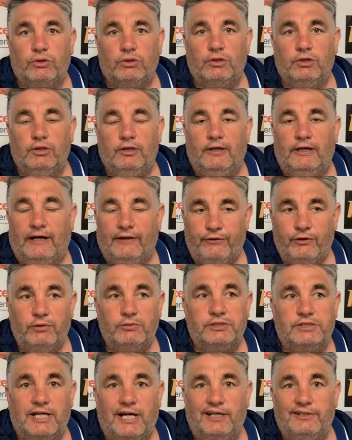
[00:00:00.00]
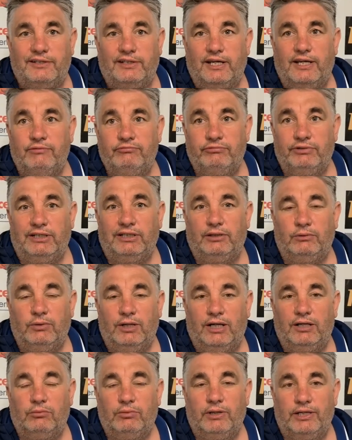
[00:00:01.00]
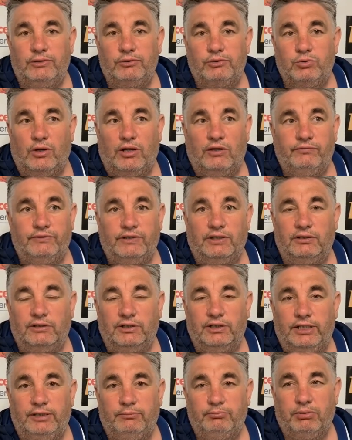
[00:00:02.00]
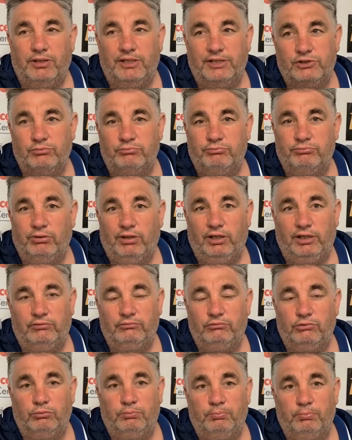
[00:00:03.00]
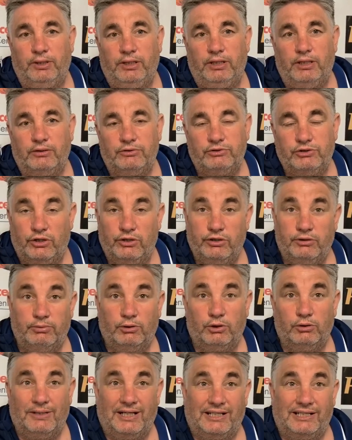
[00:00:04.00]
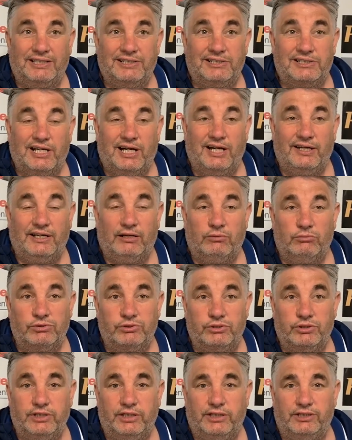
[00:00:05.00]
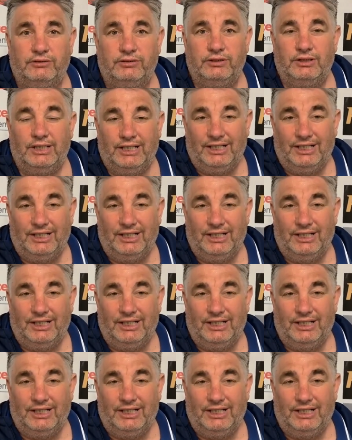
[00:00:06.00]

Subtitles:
I thought we started the game really well, went in a 12-0 lead, played some brilliant rugby, turned the ball back inside, that was the deal.